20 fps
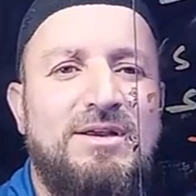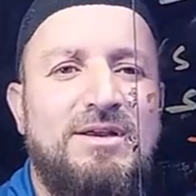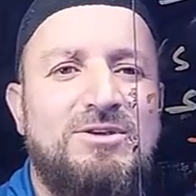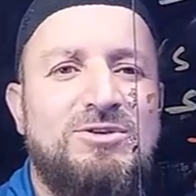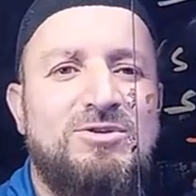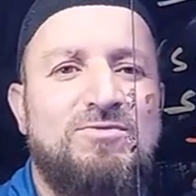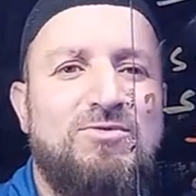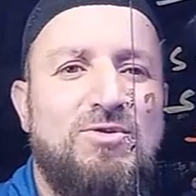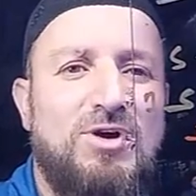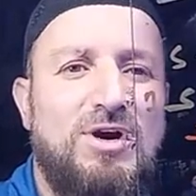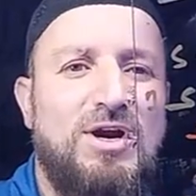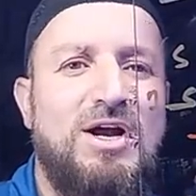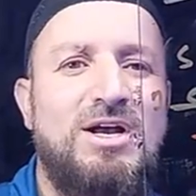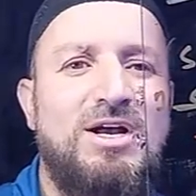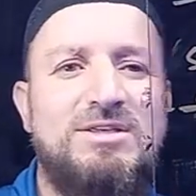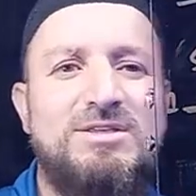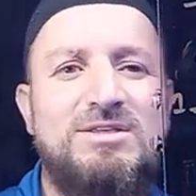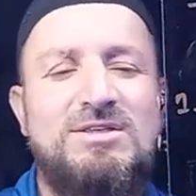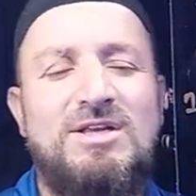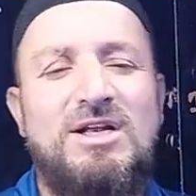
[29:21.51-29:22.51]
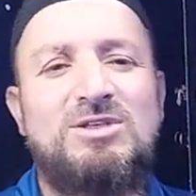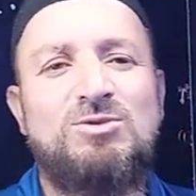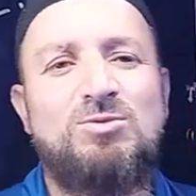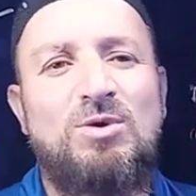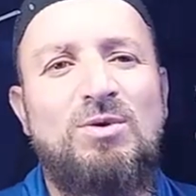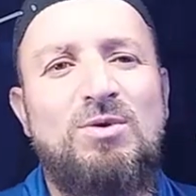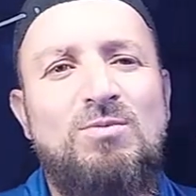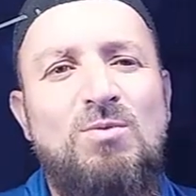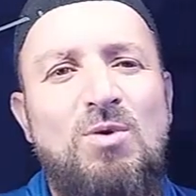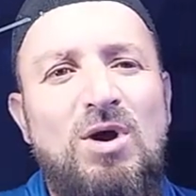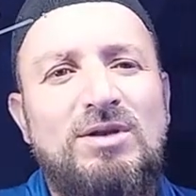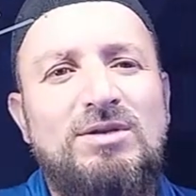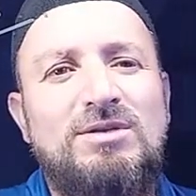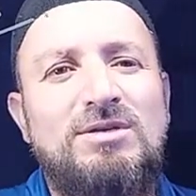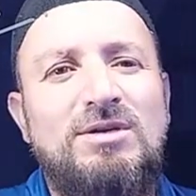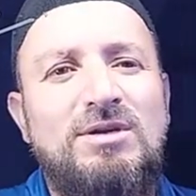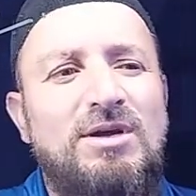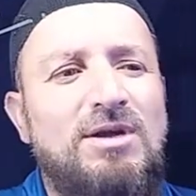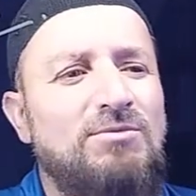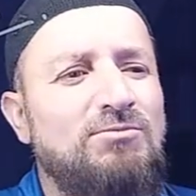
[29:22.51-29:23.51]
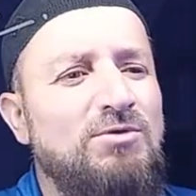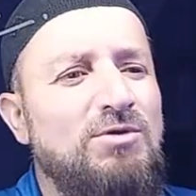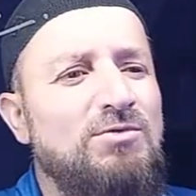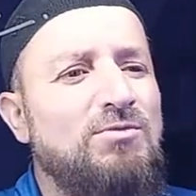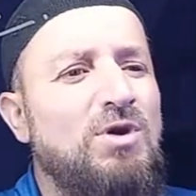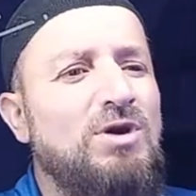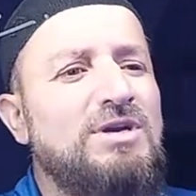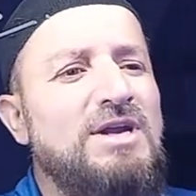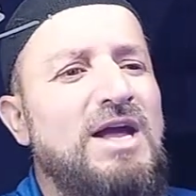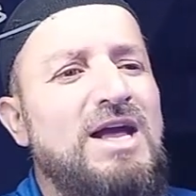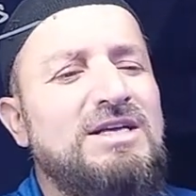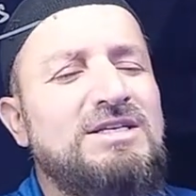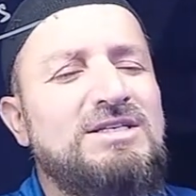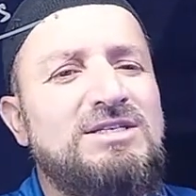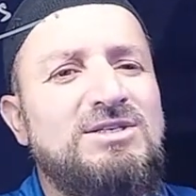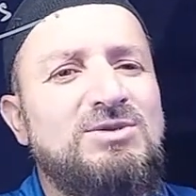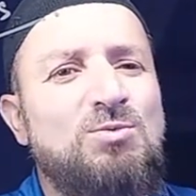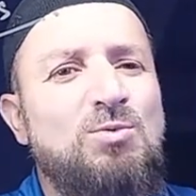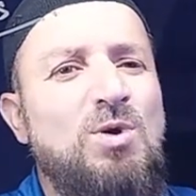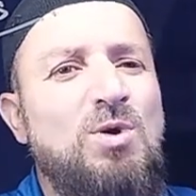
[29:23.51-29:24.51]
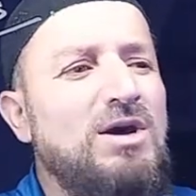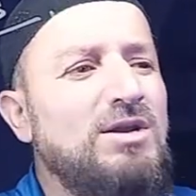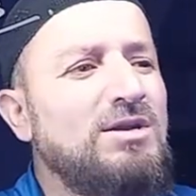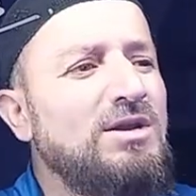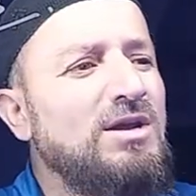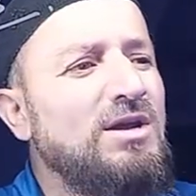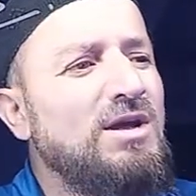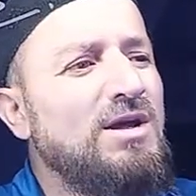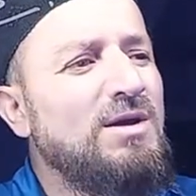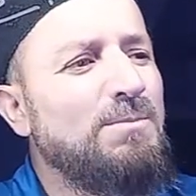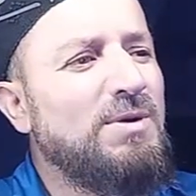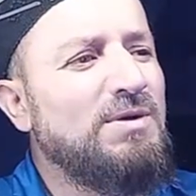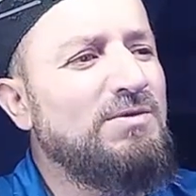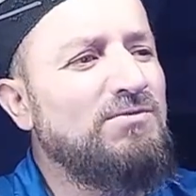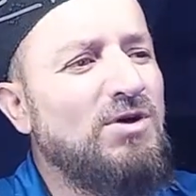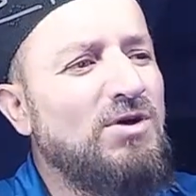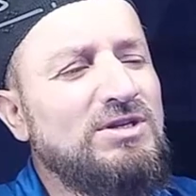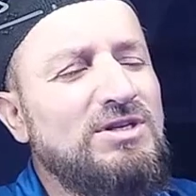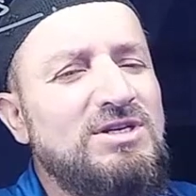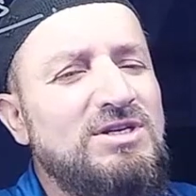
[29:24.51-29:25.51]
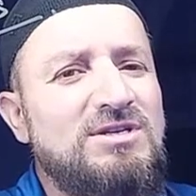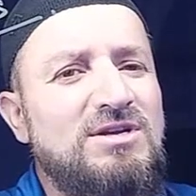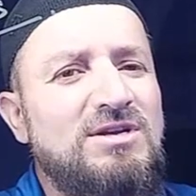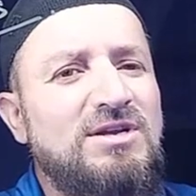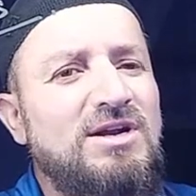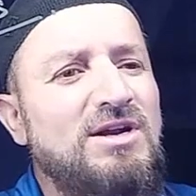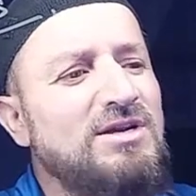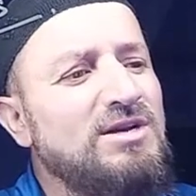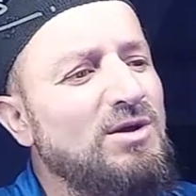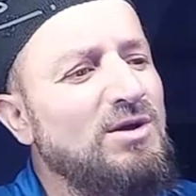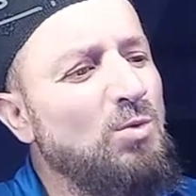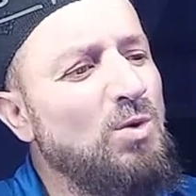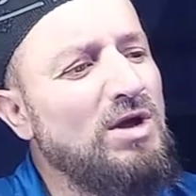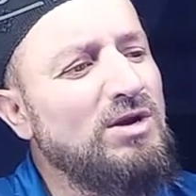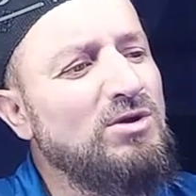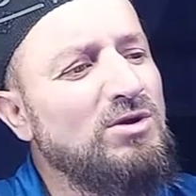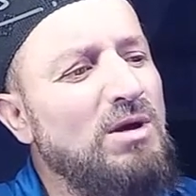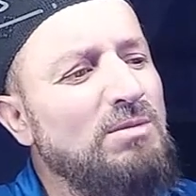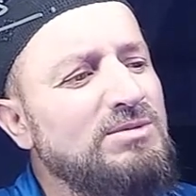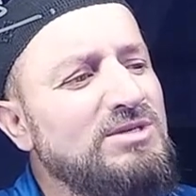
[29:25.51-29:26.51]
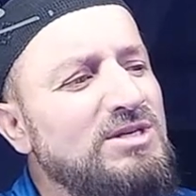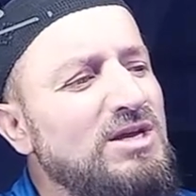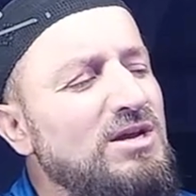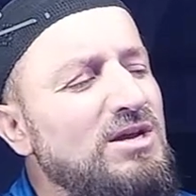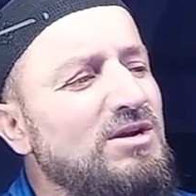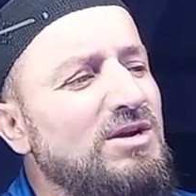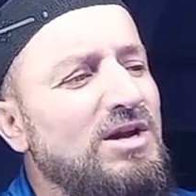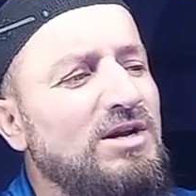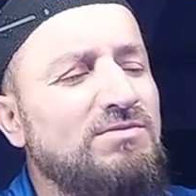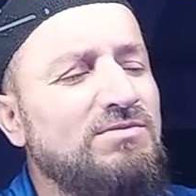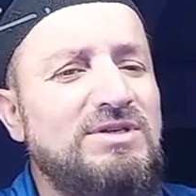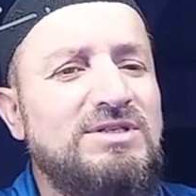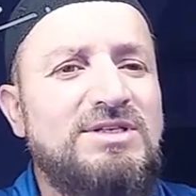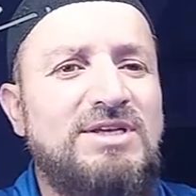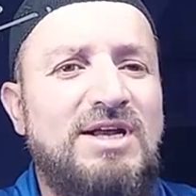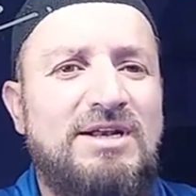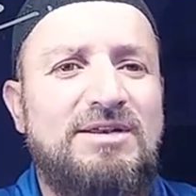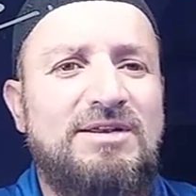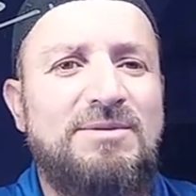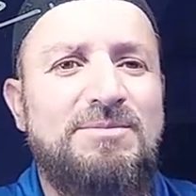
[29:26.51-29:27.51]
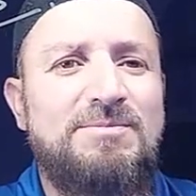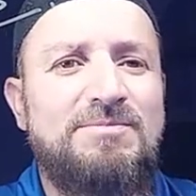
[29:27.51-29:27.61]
So for us, that's what we want. We want S1, but for this circuit, 1 comes here, it will set.